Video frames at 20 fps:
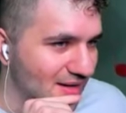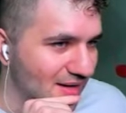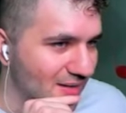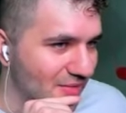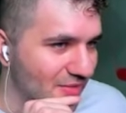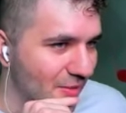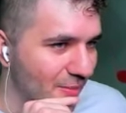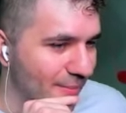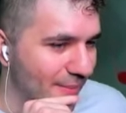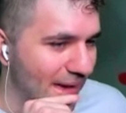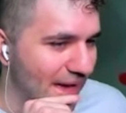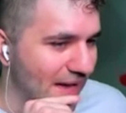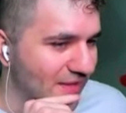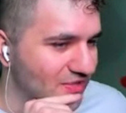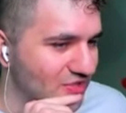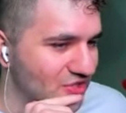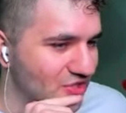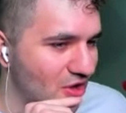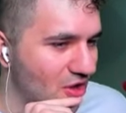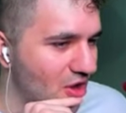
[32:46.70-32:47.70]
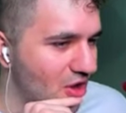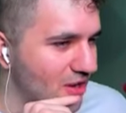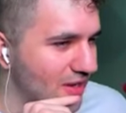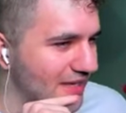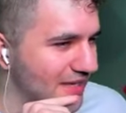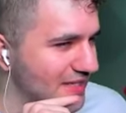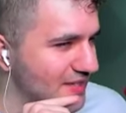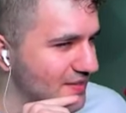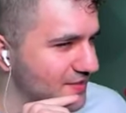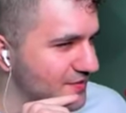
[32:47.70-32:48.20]
The bath song
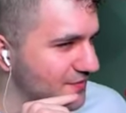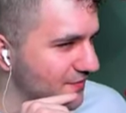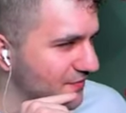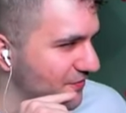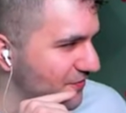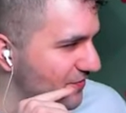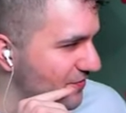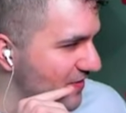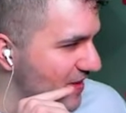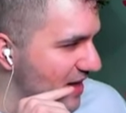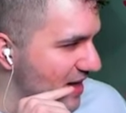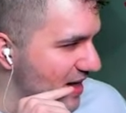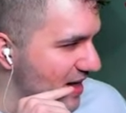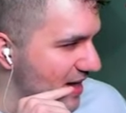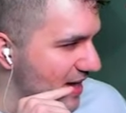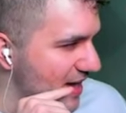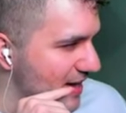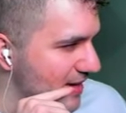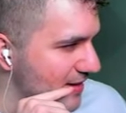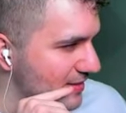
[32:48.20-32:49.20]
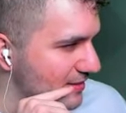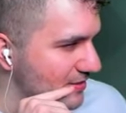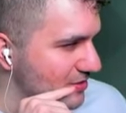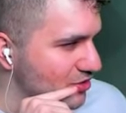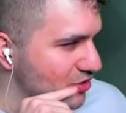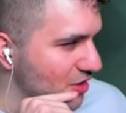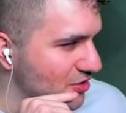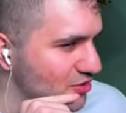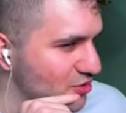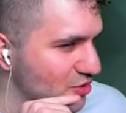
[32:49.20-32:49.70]
is fine.
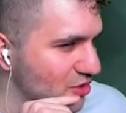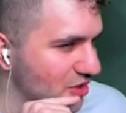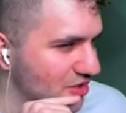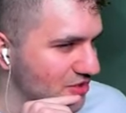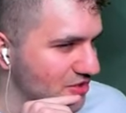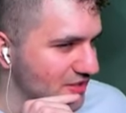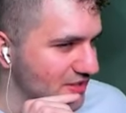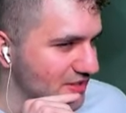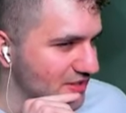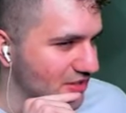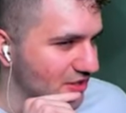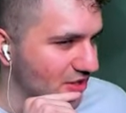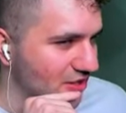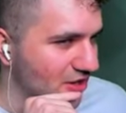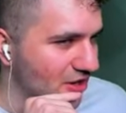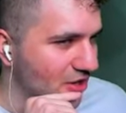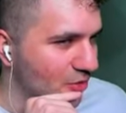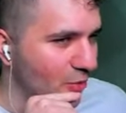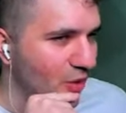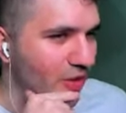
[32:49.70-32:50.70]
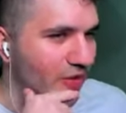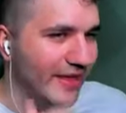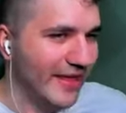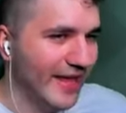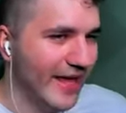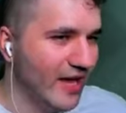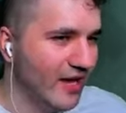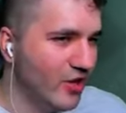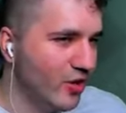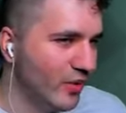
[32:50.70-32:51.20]
Draw two cards, discard a card. Well, they
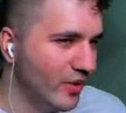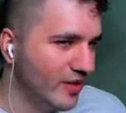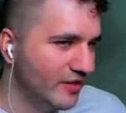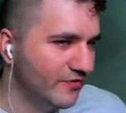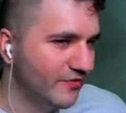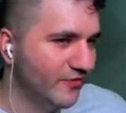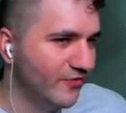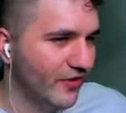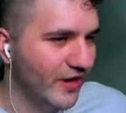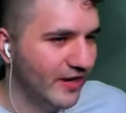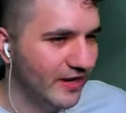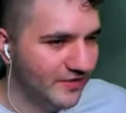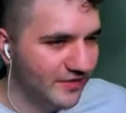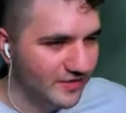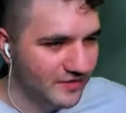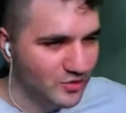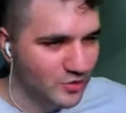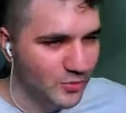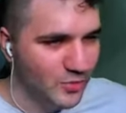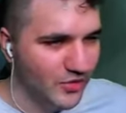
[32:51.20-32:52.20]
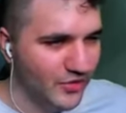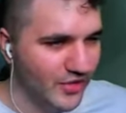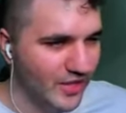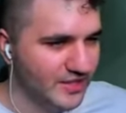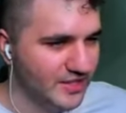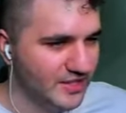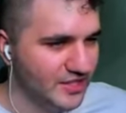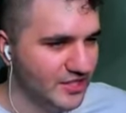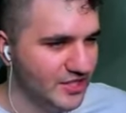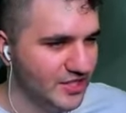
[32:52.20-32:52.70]
can't go in for anything super
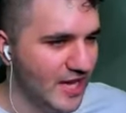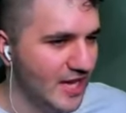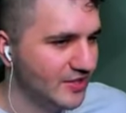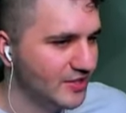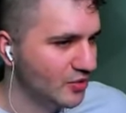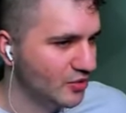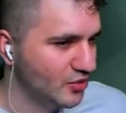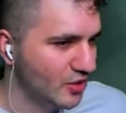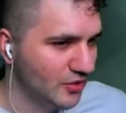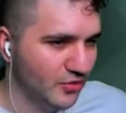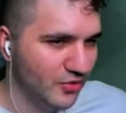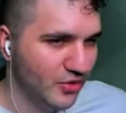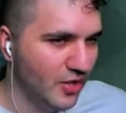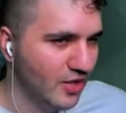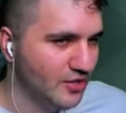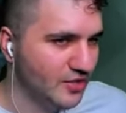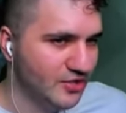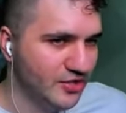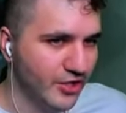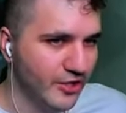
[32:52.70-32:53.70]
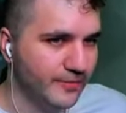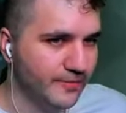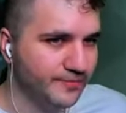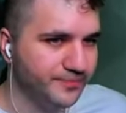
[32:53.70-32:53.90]
crazy just yet, so draw two cards, sure.